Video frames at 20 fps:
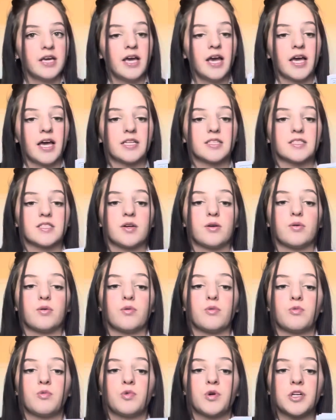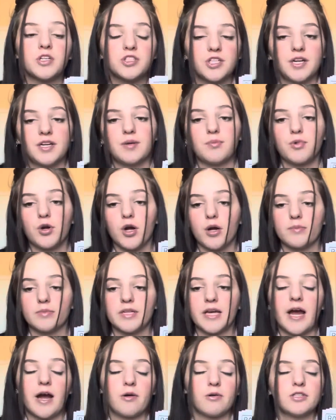And so we're trying to prompt
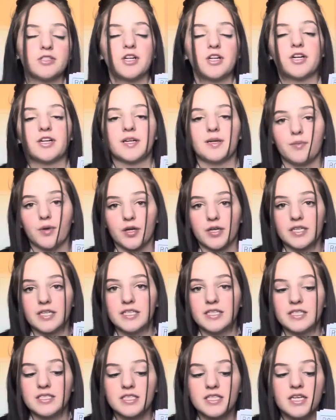our target market